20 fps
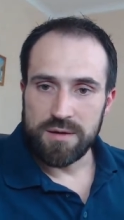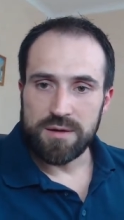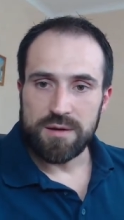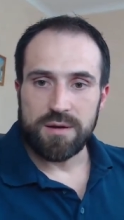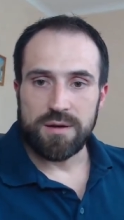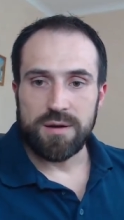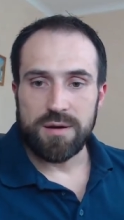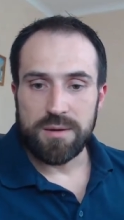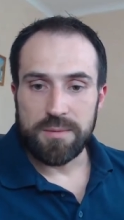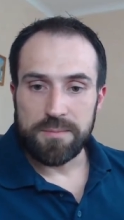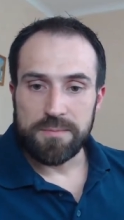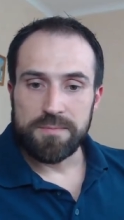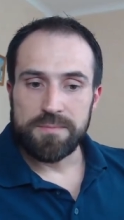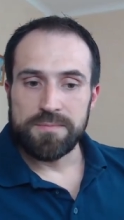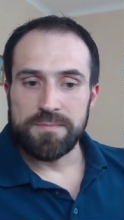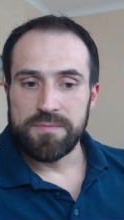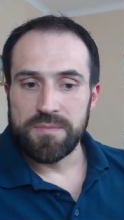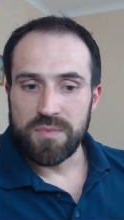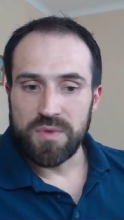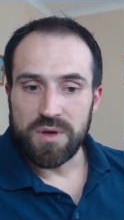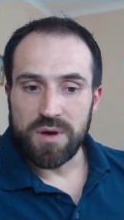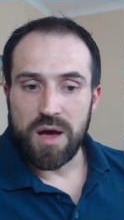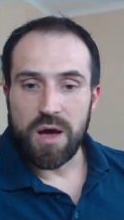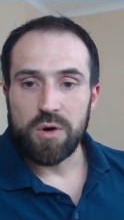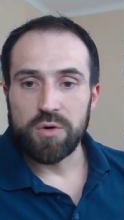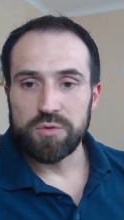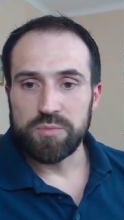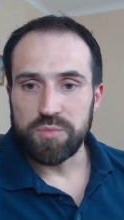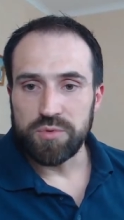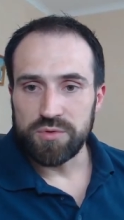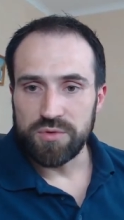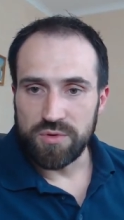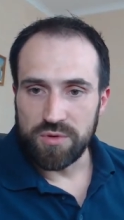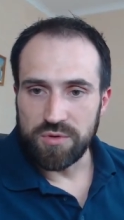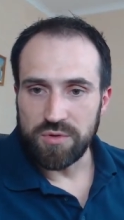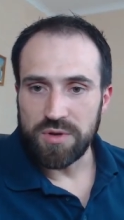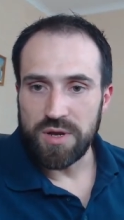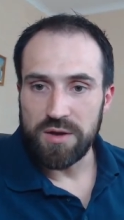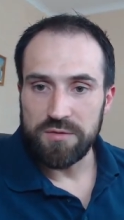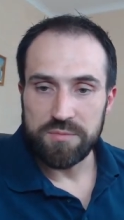um, the output. You
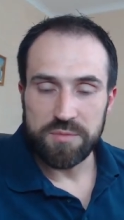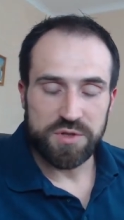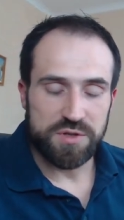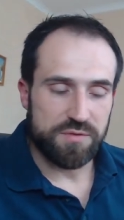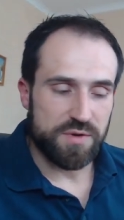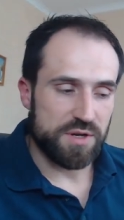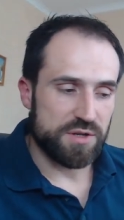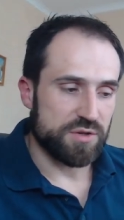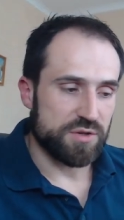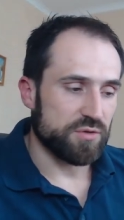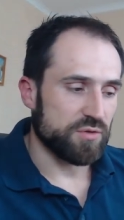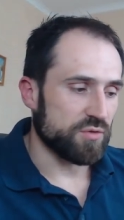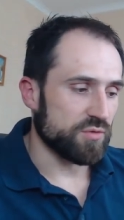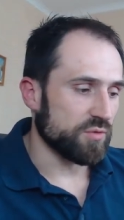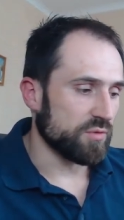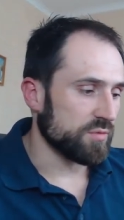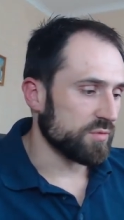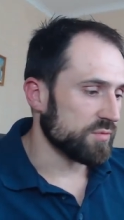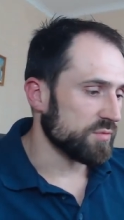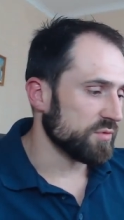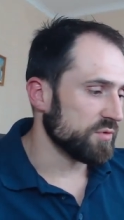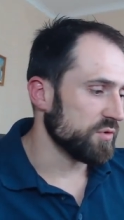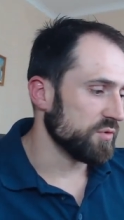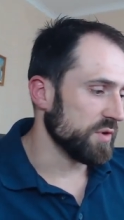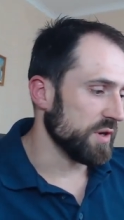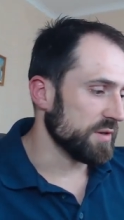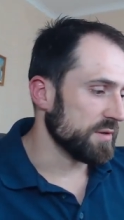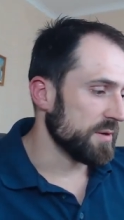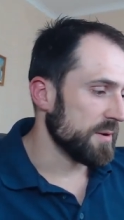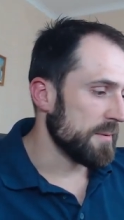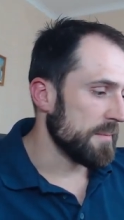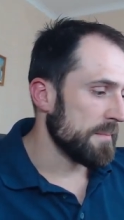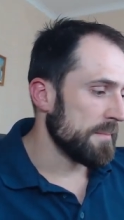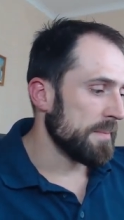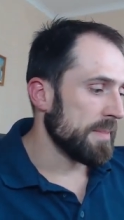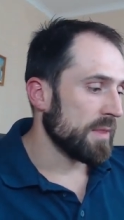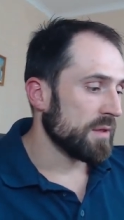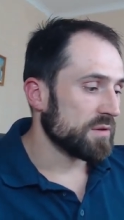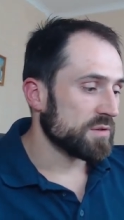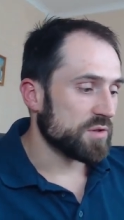don't have motivation to do that.
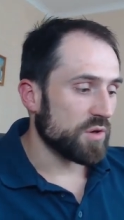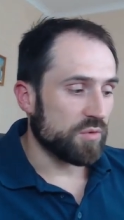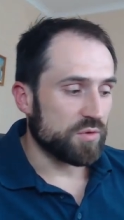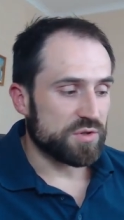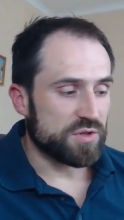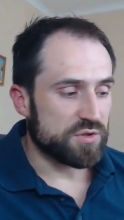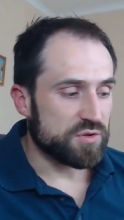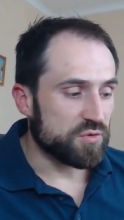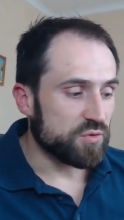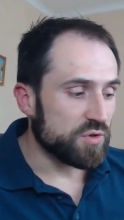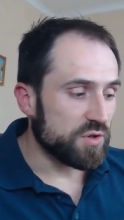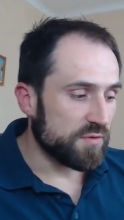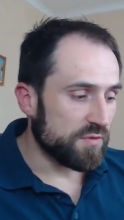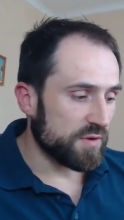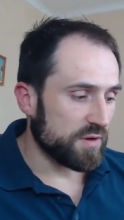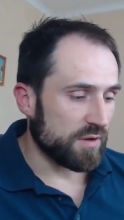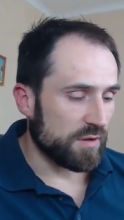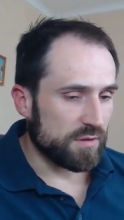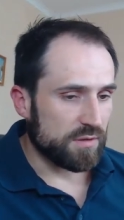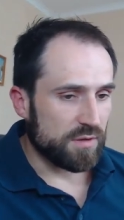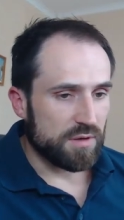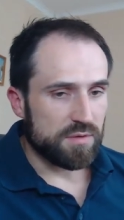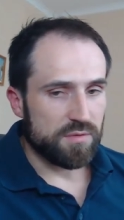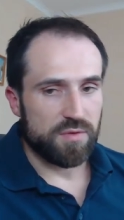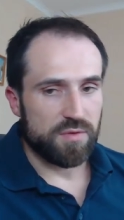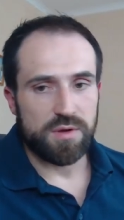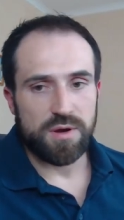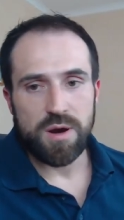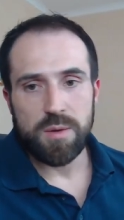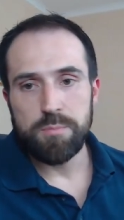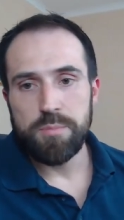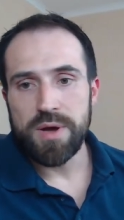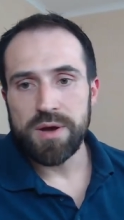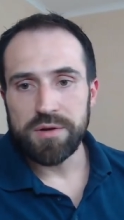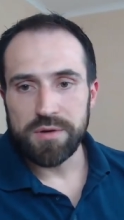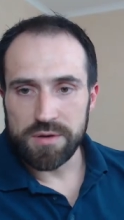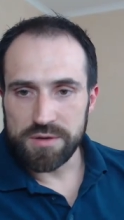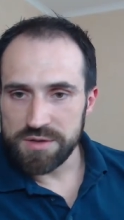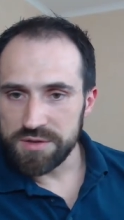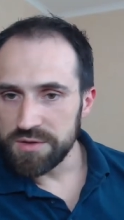So it's too difficult. There are
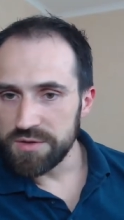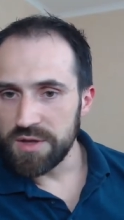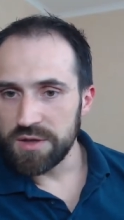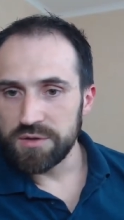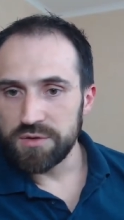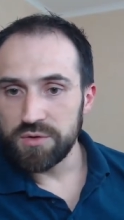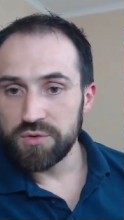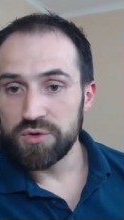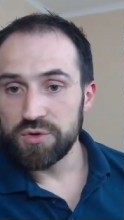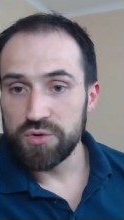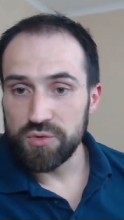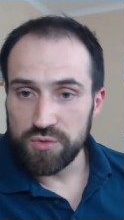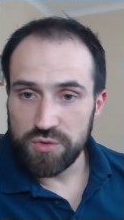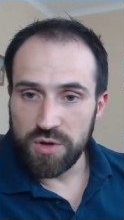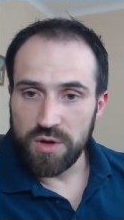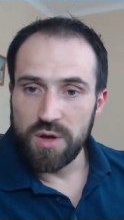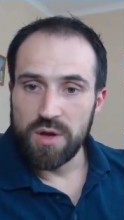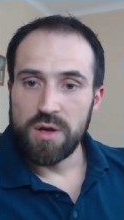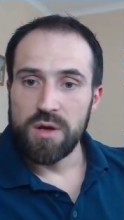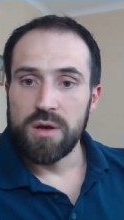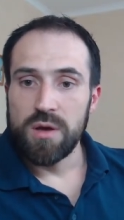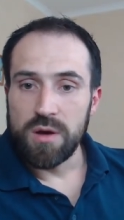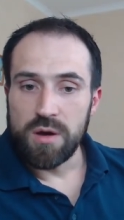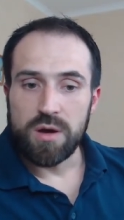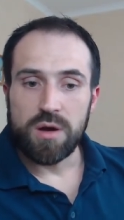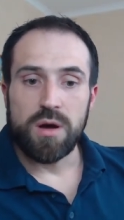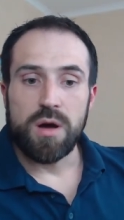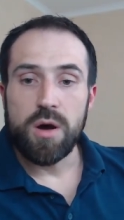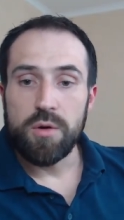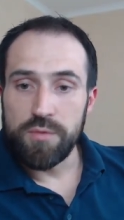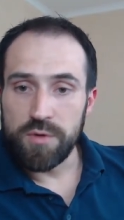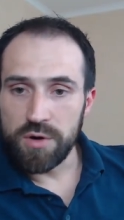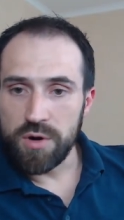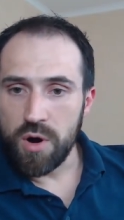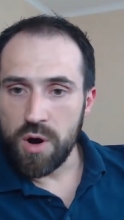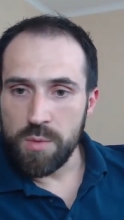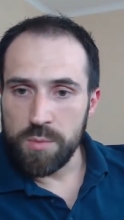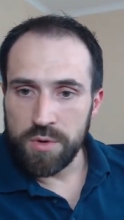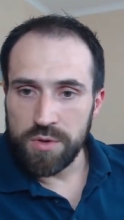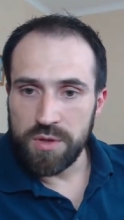barriers that you should uh,
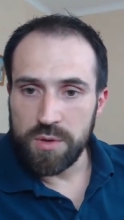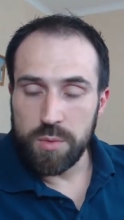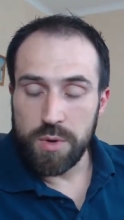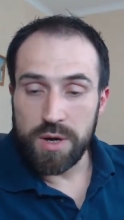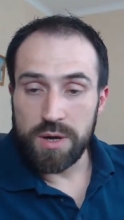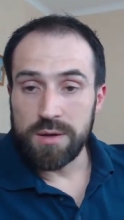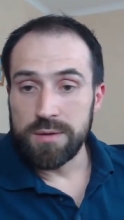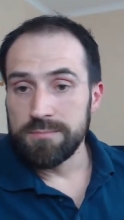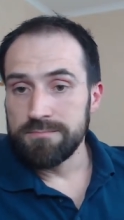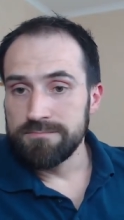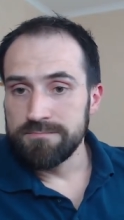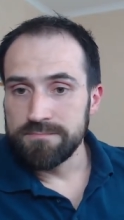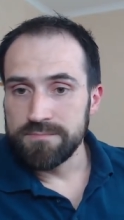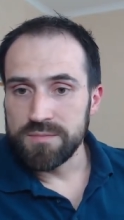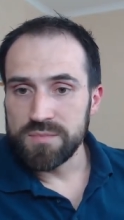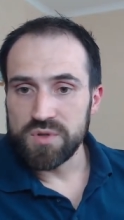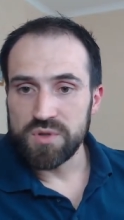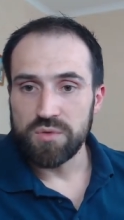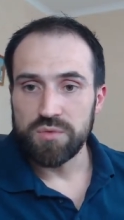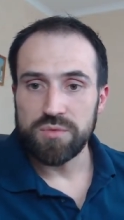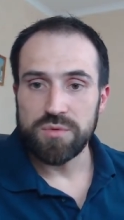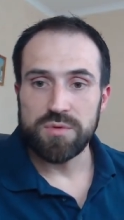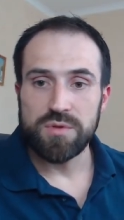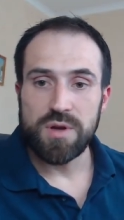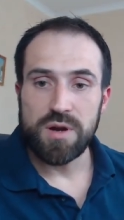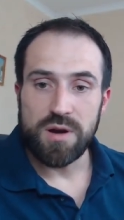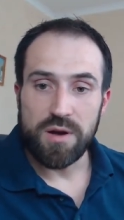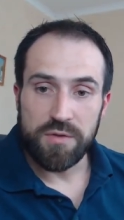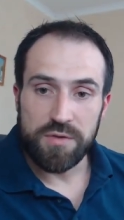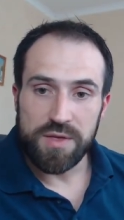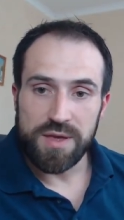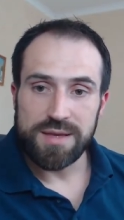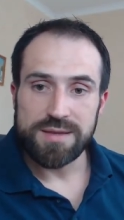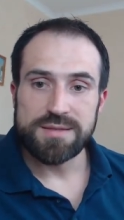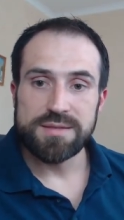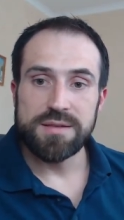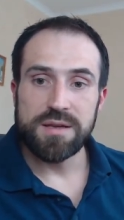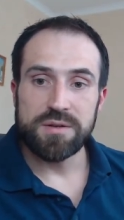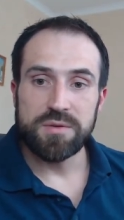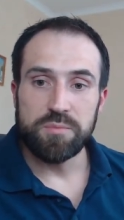overcome on the way. So there are
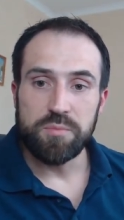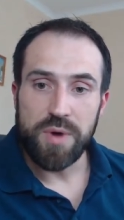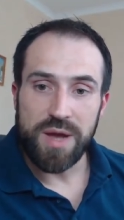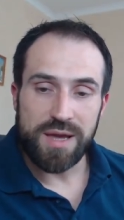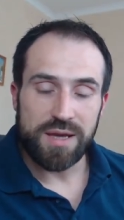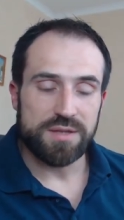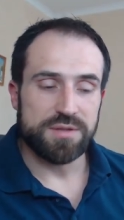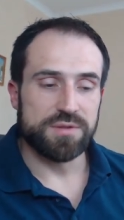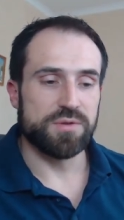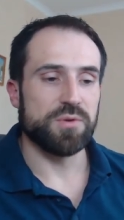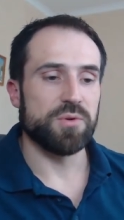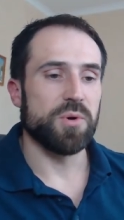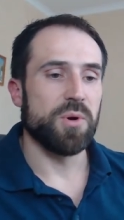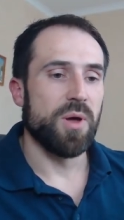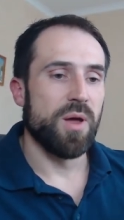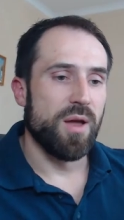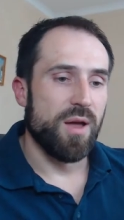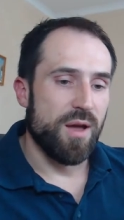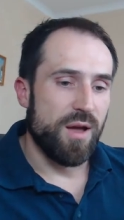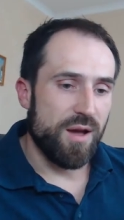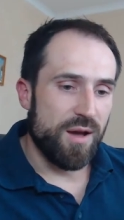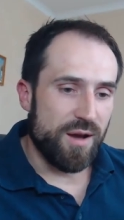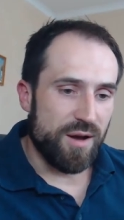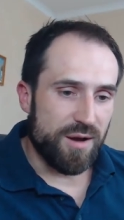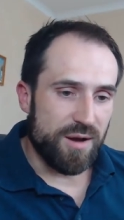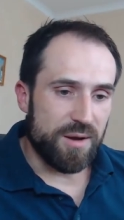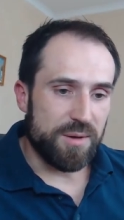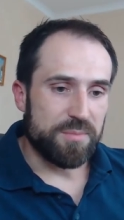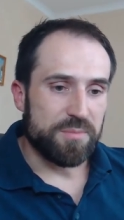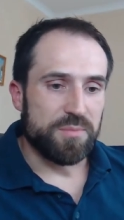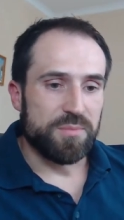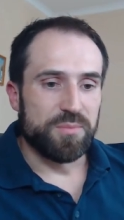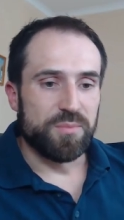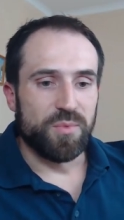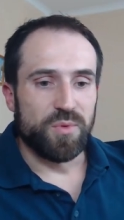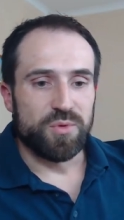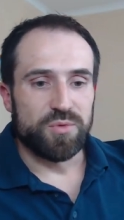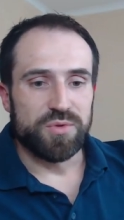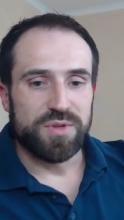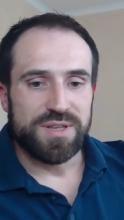things that makes you uh,
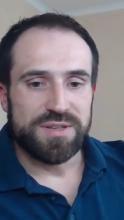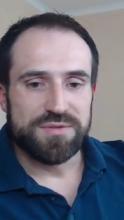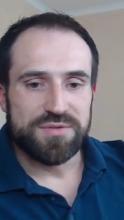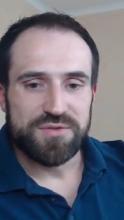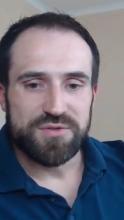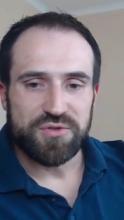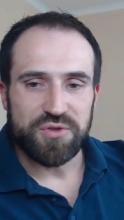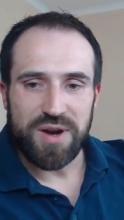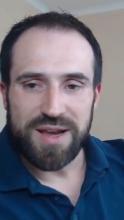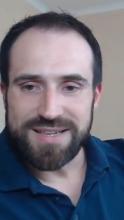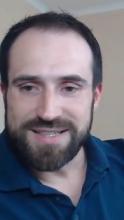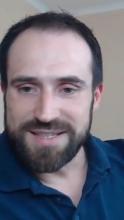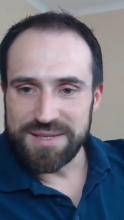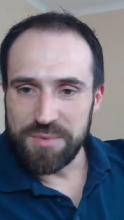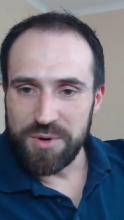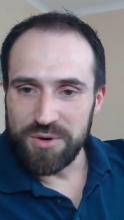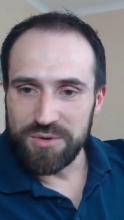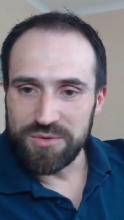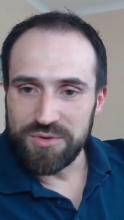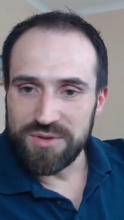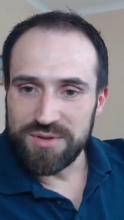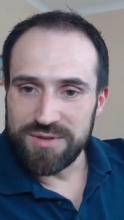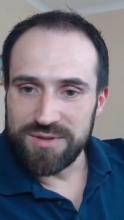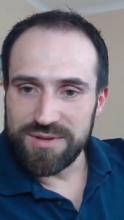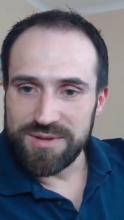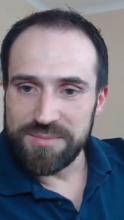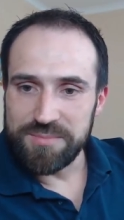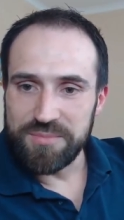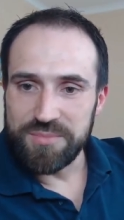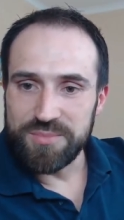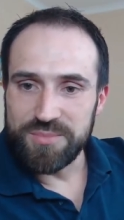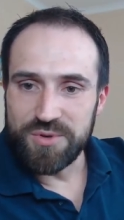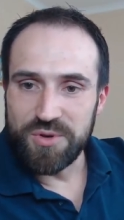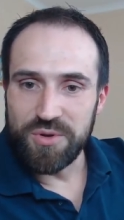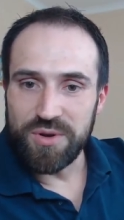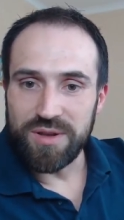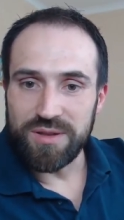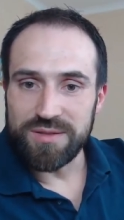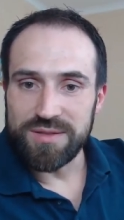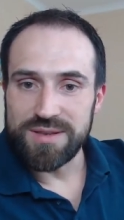really stressed about uh,
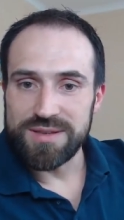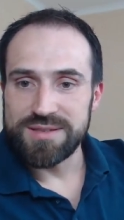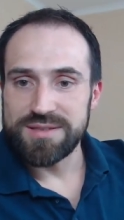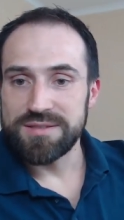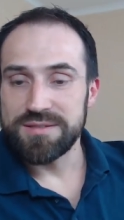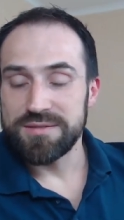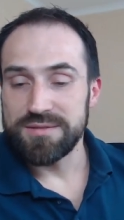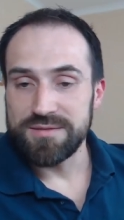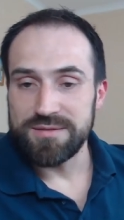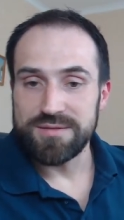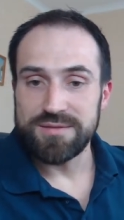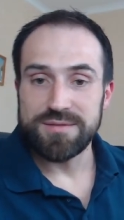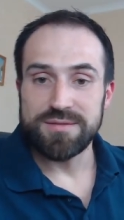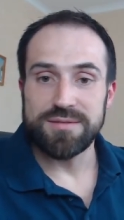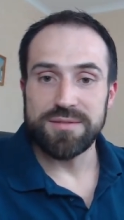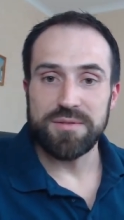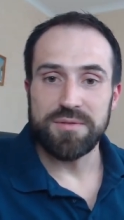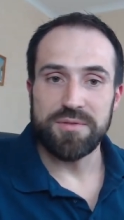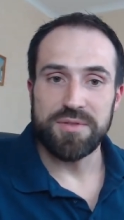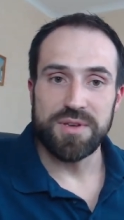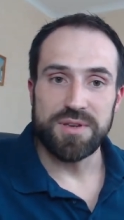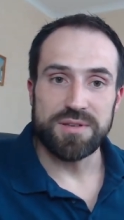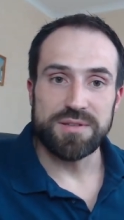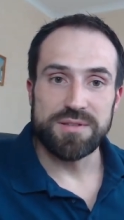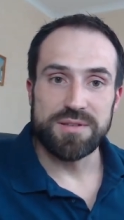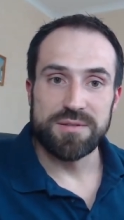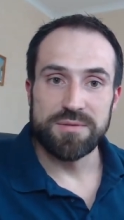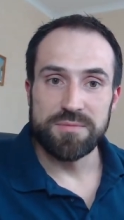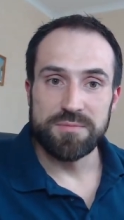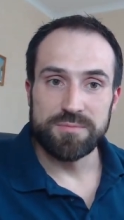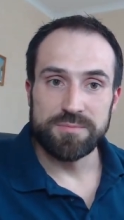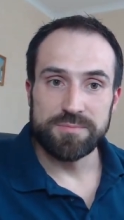doing these uh, things.